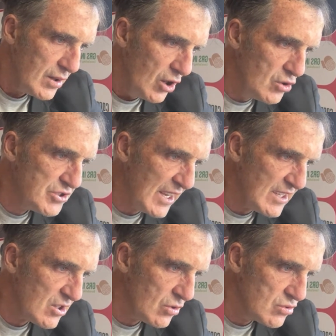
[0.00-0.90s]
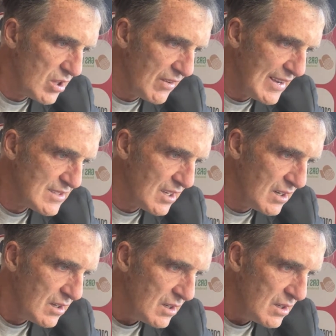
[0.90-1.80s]
Who's technical
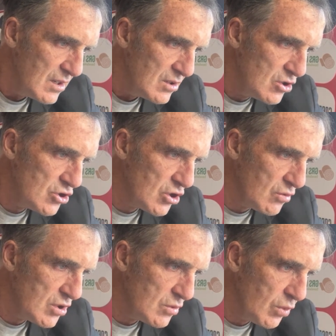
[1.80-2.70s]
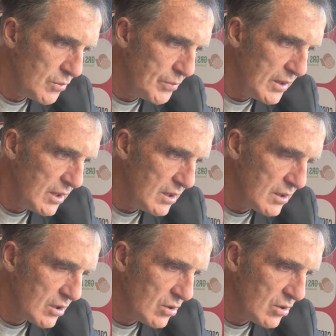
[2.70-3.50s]
director? You shouted would be